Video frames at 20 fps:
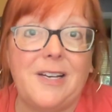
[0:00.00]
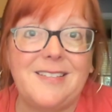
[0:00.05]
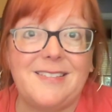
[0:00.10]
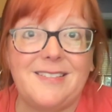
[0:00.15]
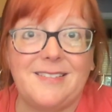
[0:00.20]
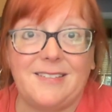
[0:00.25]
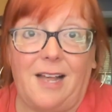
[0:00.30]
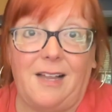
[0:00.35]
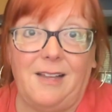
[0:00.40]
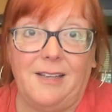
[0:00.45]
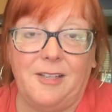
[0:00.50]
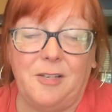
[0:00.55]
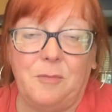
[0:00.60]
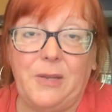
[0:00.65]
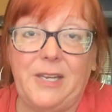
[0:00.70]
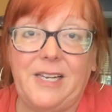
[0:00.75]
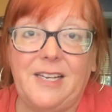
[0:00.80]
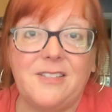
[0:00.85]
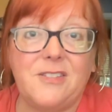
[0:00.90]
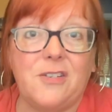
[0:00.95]
a solid
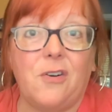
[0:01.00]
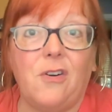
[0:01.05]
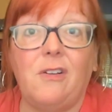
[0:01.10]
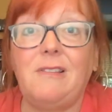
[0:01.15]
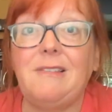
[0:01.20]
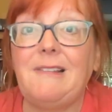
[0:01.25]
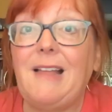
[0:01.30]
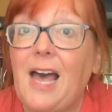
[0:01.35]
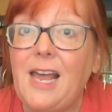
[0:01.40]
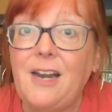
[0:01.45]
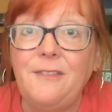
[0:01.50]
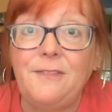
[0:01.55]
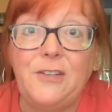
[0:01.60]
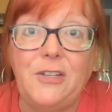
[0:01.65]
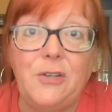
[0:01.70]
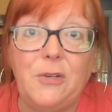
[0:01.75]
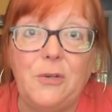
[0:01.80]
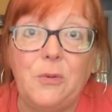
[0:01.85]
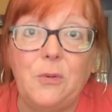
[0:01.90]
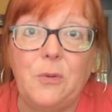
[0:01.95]
because there are a lot of
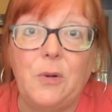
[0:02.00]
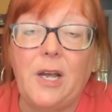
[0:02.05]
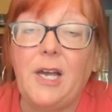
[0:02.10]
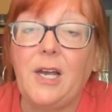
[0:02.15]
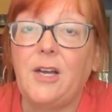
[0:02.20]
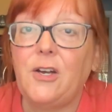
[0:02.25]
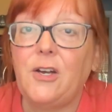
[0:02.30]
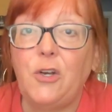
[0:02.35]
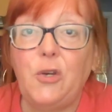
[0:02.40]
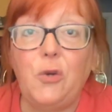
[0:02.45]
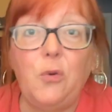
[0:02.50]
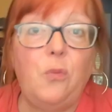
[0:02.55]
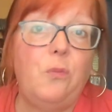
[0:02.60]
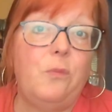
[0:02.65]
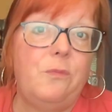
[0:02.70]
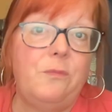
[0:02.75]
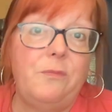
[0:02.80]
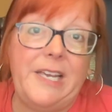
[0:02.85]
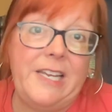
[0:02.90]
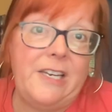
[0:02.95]
you who,
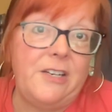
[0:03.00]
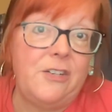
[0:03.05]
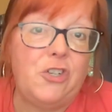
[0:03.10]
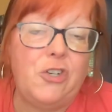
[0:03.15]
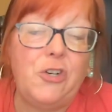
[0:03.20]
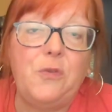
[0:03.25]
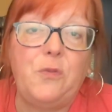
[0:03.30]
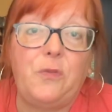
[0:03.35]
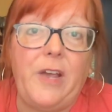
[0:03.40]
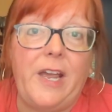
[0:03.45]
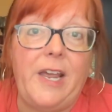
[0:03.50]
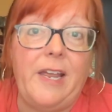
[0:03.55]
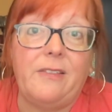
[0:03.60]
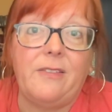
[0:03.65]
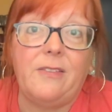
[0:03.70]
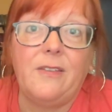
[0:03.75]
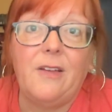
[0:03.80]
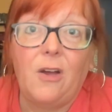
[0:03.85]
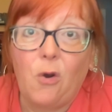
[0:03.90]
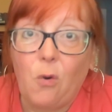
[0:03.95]
in good
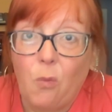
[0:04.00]
faith,